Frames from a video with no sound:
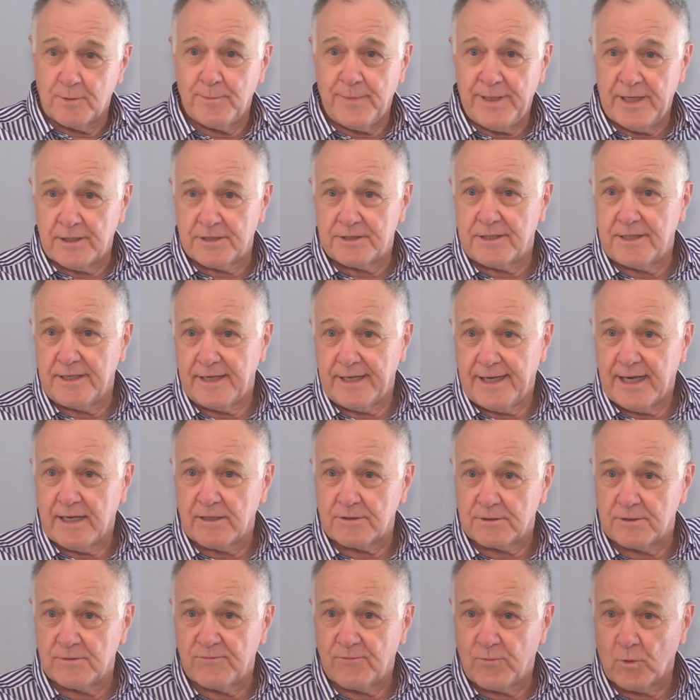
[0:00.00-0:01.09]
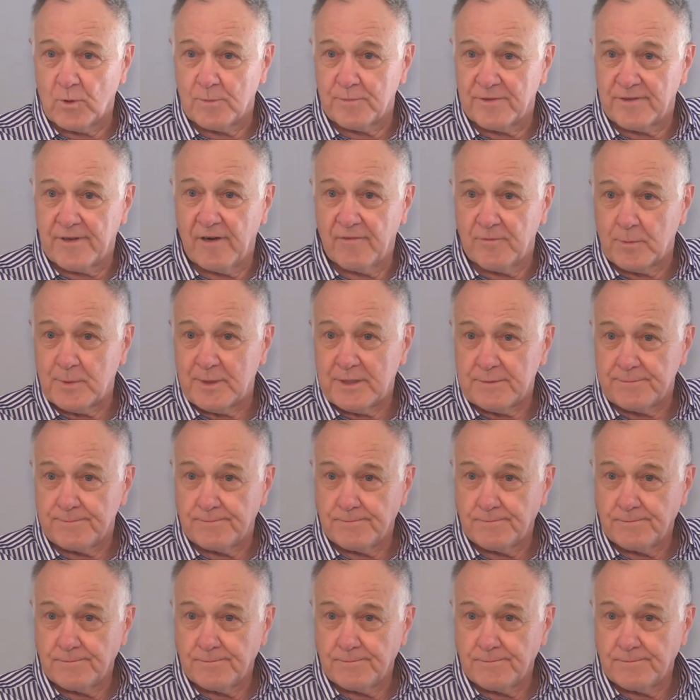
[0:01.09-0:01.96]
mayor-city council form of government.